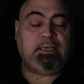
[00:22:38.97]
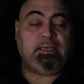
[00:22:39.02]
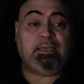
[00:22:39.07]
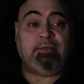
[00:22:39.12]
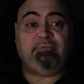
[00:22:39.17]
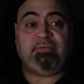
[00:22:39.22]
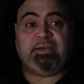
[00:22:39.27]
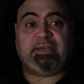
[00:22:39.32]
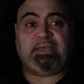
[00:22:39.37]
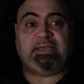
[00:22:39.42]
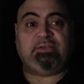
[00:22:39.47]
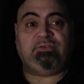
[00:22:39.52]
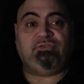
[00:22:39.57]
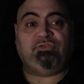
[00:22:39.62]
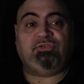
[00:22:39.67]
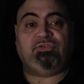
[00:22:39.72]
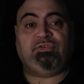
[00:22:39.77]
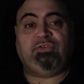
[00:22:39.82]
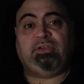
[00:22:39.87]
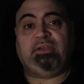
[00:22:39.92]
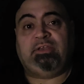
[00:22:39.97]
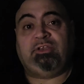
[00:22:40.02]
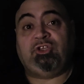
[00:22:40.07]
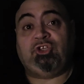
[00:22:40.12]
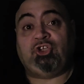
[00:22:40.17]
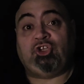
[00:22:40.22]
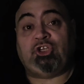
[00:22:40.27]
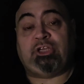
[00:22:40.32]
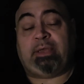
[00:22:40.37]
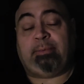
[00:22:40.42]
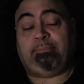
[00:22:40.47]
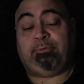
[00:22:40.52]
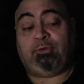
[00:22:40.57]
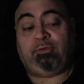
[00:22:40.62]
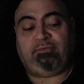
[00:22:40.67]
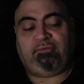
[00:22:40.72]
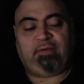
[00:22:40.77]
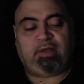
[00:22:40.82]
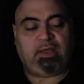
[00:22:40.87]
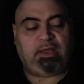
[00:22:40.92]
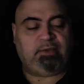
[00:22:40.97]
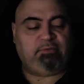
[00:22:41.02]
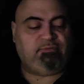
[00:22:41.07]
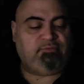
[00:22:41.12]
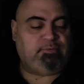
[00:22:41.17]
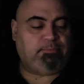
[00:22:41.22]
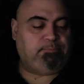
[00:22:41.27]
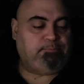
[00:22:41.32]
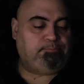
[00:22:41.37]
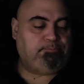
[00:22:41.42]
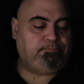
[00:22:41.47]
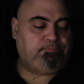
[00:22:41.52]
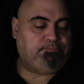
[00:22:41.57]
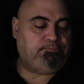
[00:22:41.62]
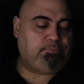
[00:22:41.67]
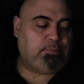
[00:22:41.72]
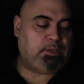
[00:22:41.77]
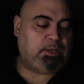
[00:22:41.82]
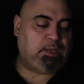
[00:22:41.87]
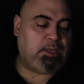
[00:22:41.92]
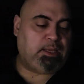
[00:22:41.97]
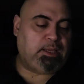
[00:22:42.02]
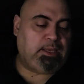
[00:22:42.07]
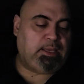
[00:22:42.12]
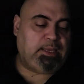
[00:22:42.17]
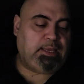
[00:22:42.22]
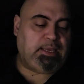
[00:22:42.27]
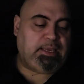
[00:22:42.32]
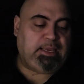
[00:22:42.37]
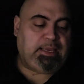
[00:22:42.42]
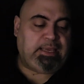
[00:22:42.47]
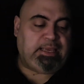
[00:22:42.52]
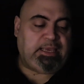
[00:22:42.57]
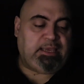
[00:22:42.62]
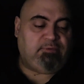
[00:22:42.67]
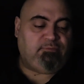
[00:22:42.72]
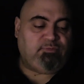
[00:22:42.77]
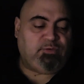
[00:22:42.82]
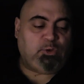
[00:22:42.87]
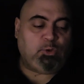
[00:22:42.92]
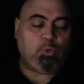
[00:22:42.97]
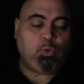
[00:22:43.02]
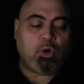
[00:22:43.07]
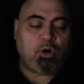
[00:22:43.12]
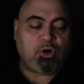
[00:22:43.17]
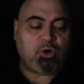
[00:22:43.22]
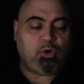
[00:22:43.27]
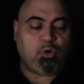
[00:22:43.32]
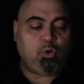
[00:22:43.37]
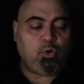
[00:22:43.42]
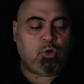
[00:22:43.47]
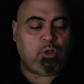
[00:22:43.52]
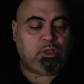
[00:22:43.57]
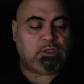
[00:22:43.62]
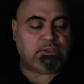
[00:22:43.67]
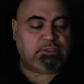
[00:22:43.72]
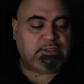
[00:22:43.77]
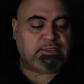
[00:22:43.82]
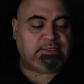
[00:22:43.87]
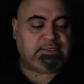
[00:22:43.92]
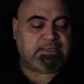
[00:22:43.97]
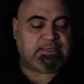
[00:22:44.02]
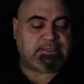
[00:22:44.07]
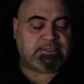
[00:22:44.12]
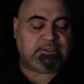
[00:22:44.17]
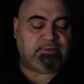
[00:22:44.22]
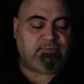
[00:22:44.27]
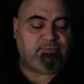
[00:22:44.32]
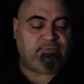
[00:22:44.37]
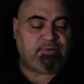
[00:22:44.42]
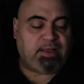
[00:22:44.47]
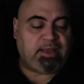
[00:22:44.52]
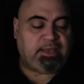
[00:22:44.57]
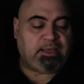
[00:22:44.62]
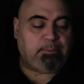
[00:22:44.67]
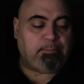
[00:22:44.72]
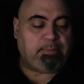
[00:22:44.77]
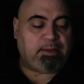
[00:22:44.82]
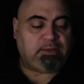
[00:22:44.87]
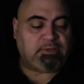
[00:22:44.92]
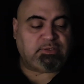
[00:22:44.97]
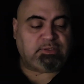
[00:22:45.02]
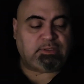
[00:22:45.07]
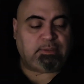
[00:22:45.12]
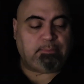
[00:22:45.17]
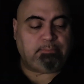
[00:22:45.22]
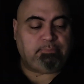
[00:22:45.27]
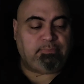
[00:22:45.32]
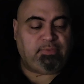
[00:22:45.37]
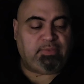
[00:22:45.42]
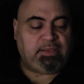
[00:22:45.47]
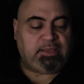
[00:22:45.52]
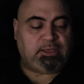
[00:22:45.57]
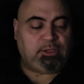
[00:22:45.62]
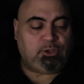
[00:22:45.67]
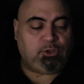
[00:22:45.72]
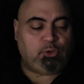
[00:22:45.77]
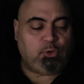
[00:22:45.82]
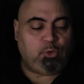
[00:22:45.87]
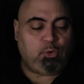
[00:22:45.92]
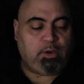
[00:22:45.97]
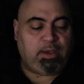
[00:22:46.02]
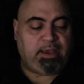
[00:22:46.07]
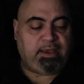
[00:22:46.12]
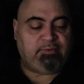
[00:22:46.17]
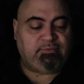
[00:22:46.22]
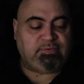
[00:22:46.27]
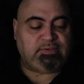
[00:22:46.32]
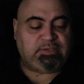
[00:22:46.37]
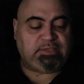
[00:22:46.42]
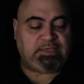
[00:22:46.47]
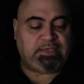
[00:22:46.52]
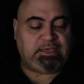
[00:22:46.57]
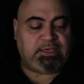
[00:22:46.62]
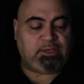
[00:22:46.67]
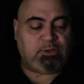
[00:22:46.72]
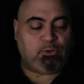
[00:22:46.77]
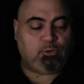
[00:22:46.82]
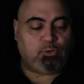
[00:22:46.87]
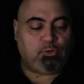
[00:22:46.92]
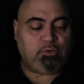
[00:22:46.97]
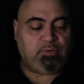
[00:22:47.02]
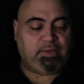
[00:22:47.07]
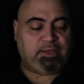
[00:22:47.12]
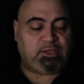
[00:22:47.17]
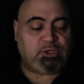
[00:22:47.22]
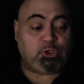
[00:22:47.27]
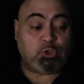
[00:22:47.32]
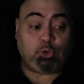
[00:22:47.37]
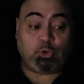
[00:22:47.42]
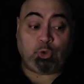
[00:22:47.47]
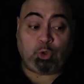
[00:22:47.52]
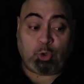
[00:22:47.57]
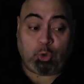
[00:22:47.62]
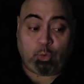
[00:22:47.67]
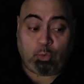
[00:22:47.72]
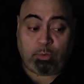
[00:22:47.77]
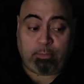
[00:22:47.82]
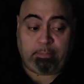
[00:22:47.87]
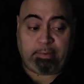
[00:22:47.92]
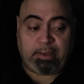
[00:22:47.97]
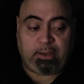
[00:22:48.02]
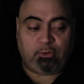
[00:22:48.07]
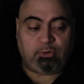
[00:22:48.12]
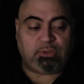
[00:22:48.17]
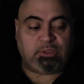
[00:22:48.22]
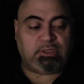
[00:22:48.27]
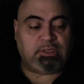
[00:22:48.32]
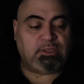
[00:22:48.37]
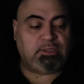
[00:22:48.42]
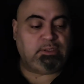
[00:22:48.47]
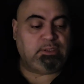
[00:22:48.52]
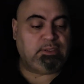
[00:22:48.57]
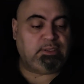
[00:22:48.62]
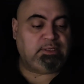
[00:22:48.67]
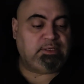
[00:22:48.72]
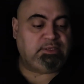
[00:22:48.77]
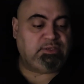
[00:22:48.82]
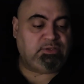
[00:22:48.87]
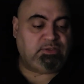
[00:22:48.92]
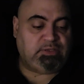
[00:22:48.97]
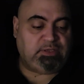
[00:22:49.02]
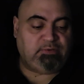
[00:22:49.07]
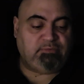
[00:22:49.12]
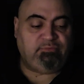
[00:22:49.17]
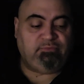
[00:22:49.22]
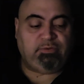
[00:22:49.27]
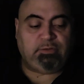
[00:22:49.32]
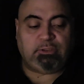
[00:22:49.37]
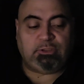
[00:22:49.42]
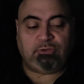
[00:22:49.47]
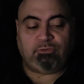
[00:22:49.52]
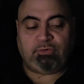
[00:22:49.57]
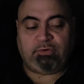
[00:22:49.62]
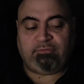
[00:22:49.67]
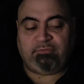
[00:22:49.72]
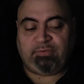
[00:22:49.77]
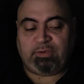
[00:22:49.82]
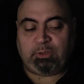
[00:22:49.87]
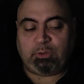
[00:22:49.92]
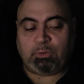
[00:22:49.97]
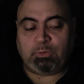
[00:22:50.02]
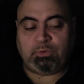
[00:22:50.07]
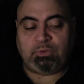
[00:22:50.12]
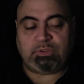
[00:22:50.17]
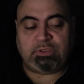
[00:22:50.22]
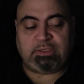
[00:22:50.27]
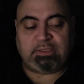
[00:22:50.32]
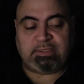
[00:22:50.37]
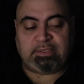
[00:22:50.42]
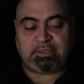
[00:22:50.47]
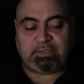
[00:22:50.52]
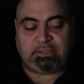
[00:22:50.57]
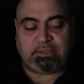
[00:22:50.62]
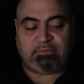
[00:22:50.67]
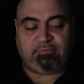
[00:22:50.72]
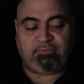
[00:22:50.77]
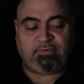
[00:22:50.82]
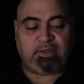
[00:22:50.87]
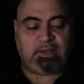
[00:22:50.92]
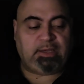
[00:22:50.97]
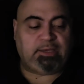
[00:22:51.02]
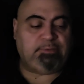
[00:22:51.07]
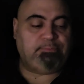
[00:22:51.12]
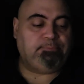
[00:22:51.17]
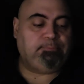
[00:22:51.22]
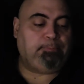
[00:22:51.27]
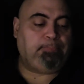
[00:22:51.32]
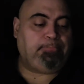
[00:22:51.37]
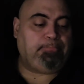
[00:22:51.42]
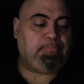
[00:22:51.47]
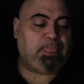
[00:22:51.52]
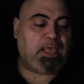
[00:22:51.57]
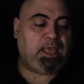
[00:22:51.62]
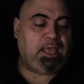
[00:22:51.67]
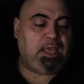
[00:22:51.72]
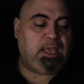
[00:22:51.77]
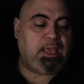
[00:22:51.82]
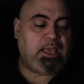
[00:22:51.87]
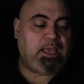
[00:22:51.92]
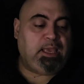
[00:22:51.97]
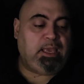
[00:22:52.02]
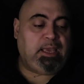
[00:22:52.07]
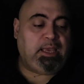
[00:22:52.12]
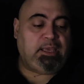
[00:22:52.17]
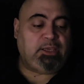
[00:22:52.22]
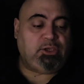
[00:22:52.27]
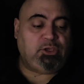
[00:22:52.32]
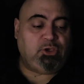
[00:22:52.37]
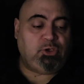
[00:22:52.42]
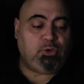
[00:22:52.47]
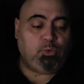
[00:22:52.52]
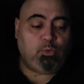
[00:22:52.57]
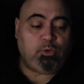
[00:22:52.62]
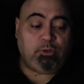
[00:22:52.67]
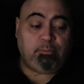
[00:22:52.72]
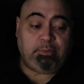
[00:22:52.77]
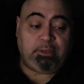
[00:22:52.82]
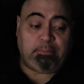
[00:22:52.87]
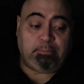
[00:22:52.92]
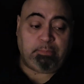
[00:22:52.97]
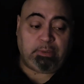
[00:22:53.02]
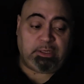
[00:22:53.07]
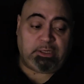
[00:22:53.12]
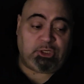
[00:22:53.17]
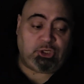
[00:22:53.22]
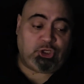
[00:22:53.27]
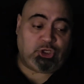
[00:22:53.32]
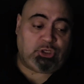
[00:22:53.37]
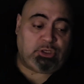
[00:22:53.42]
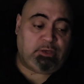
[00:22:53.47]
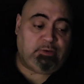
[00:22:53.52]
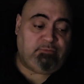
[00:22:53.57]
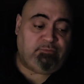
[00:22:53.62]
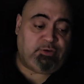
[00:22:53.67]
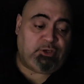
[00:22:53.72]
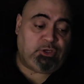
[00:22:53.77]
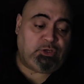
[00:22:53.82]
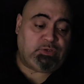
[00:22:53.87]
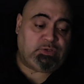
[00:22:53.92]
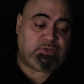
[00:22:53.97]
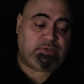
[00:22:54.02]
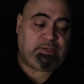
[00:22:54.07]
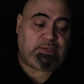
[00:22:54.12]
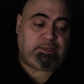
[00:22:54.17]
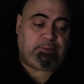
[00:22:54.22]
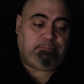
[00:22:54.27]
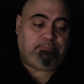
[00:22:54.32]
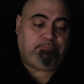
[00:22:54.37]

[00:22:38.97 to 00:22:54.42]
Leviticus chapter 5. If you are called to testify about something you have seen or that you know about, it is sinful to refuse to testify, and you will be punished for your sin.